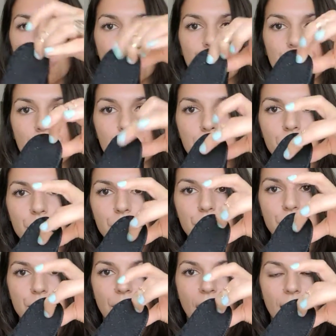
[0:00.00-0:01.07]
with them just
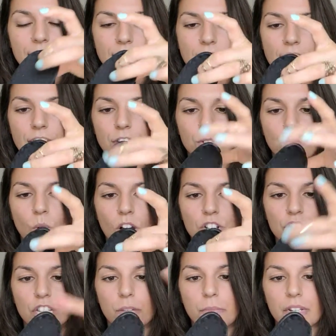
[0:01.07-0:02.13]
so that I could
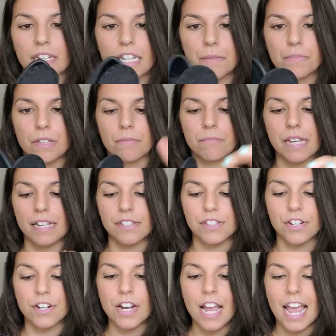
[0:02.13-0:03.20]
wash them and keep them
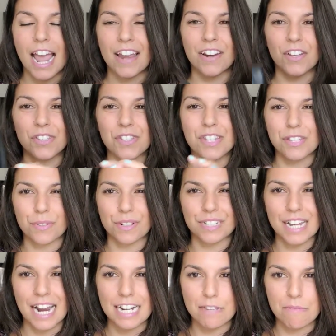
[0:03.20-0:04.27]
nicer. And also these are a
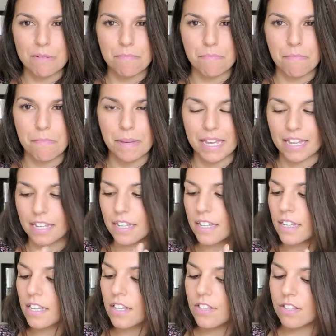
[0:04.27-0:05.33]
tiny bit big,
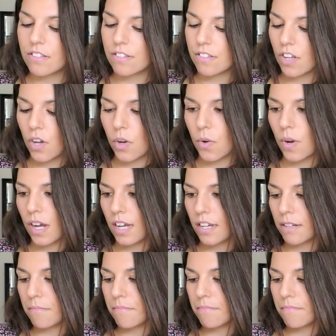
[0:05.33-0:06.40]
so
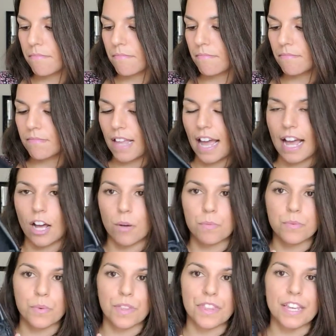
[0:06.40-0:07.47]
that
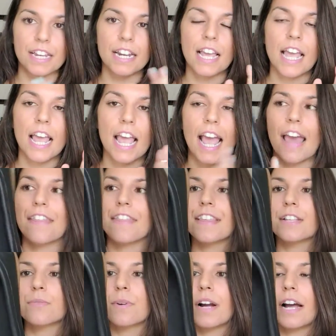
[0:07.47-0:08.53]
helped with it. And
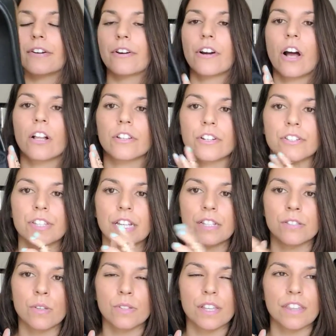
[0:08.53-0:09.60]
these were $100. The
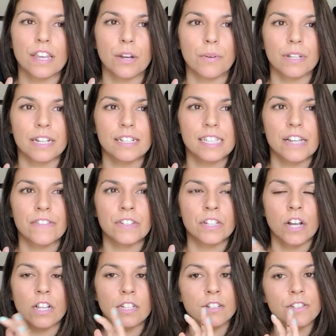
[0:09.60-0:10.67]
insoles I think were like
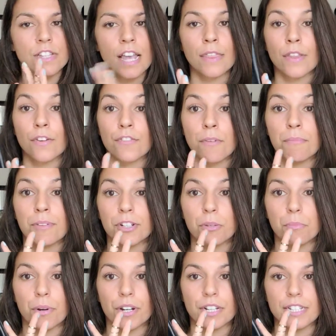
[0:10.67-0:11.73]
$7, and they're from Little
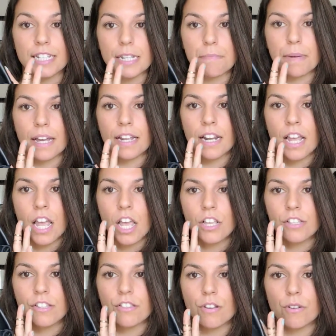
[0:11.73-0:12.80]
Burgundy, but
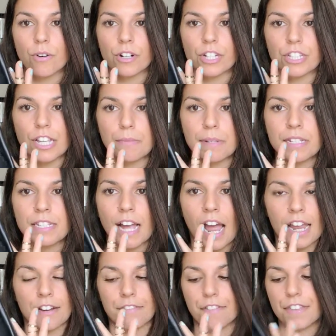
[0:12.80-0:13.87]
so gorgeous. I've been
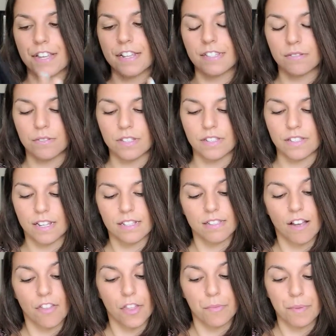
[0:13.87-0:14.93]
dying for these since I
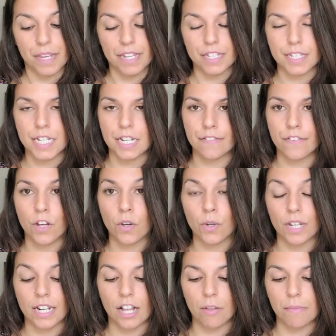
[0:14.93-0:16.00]
saw them in Teen
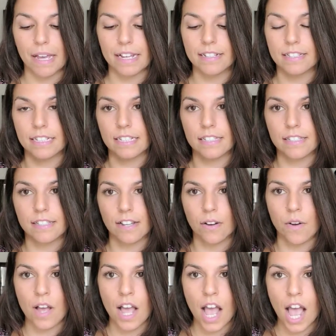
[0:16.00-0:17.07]
Vogue and Elle magazine, so